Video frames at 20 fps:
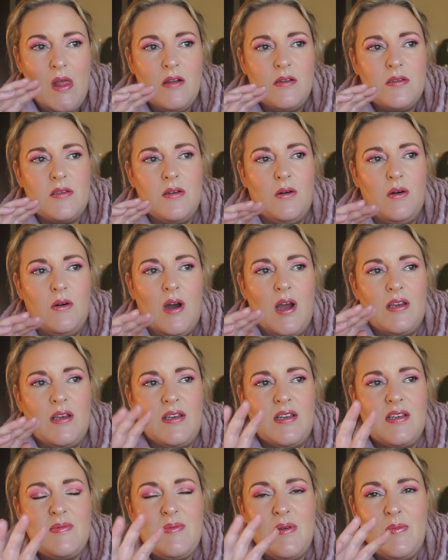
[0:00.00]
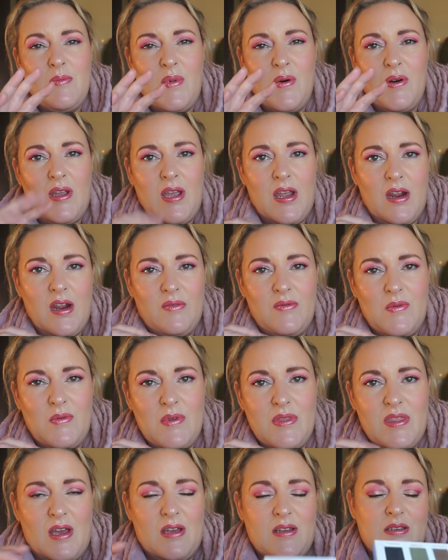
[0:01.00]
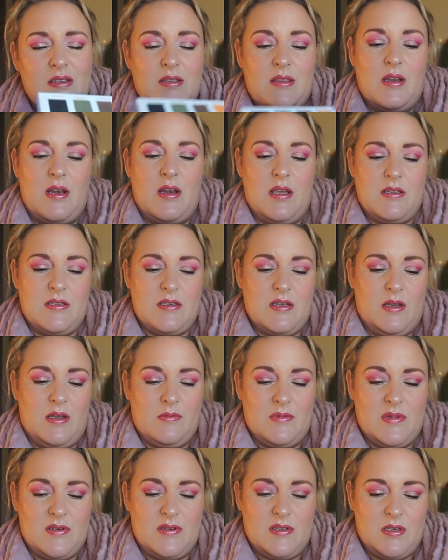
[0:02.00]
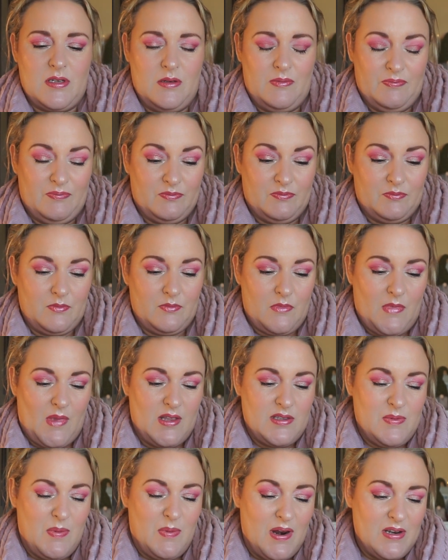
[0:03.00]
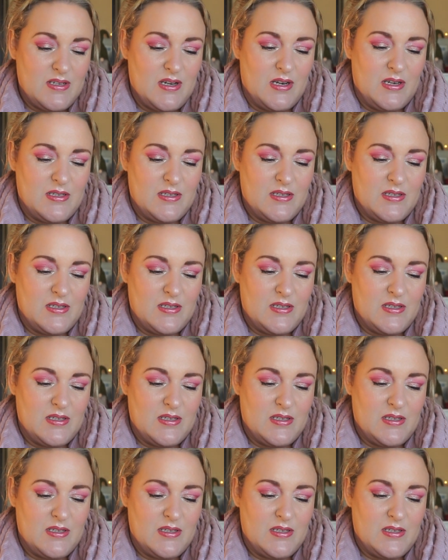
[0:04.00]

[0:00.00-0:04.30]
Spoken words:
So I'd need to be more careful with that the next time. Just, it's a palette I